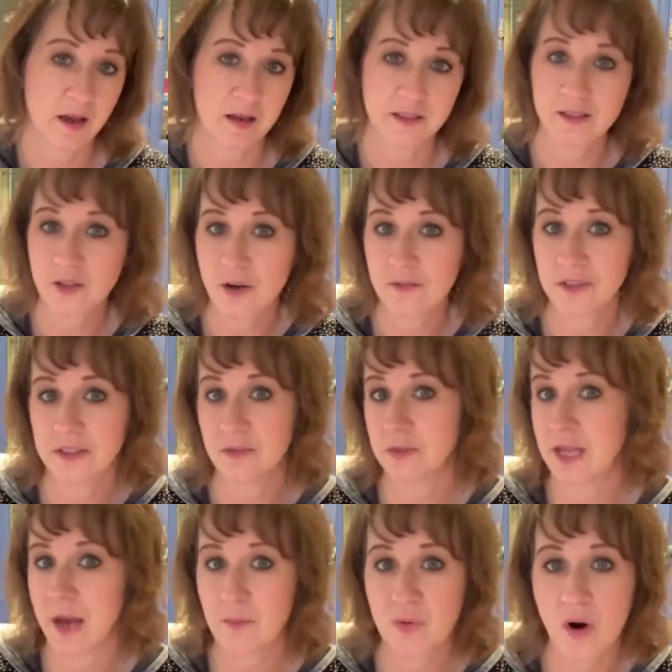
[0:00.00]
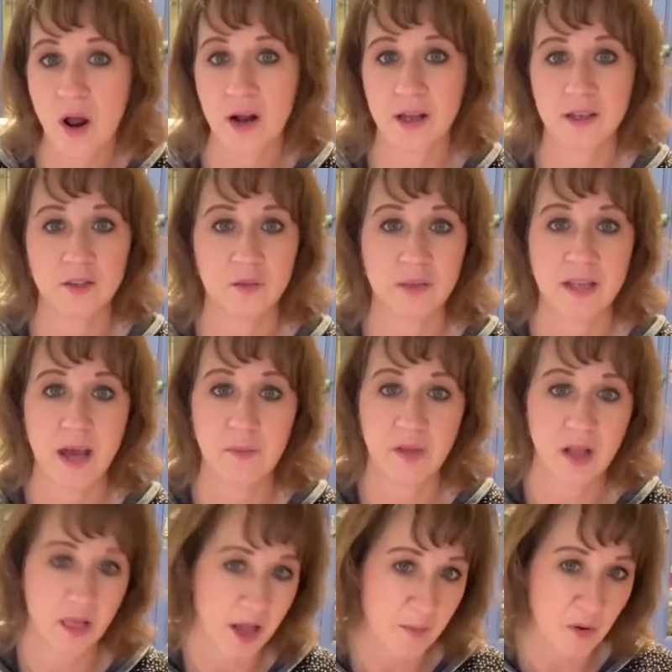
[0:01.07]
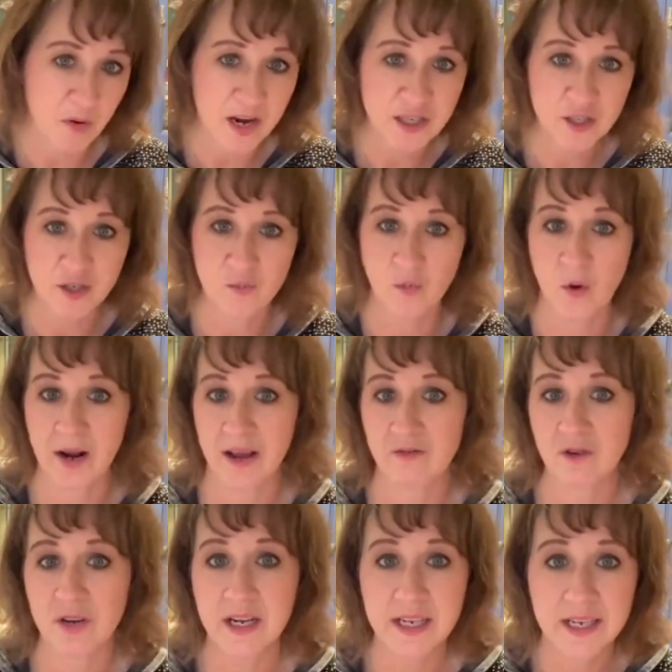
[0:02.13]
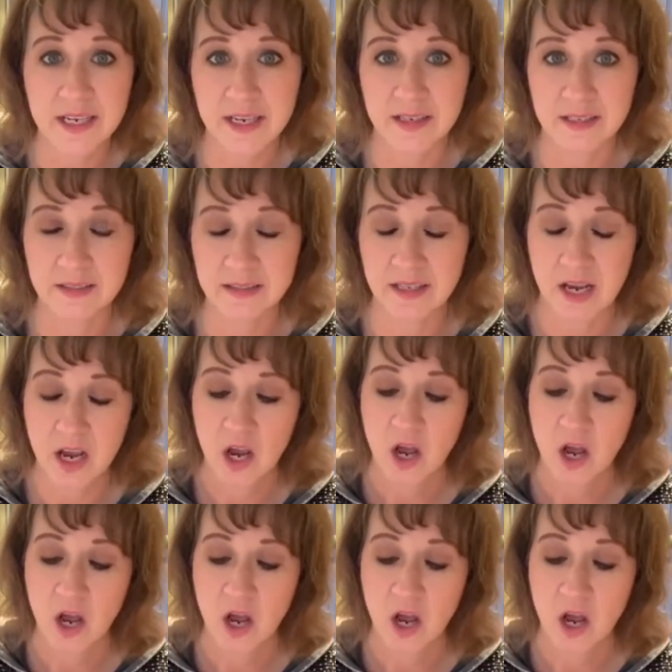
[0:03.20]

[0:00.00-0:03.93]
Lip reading: service, with that product, with that collaboration, whatever it is.